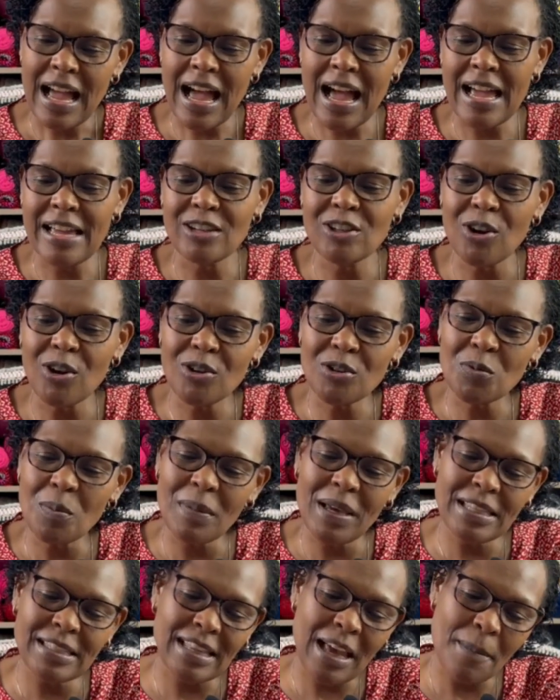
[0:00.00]
I don't
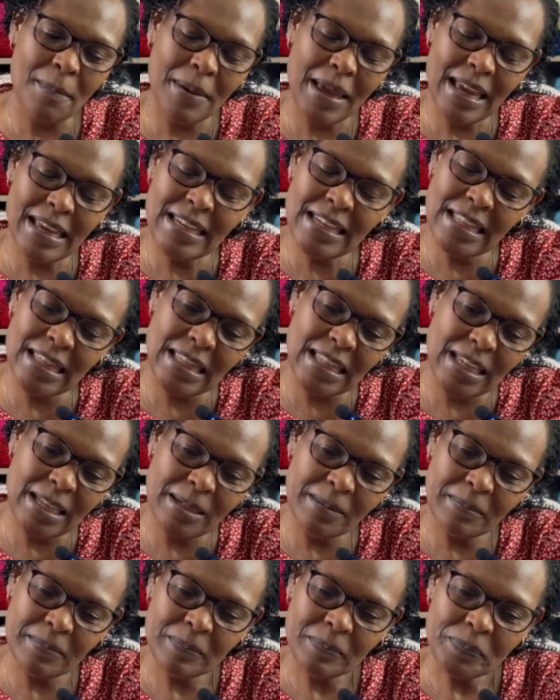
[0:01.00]
mess up anything.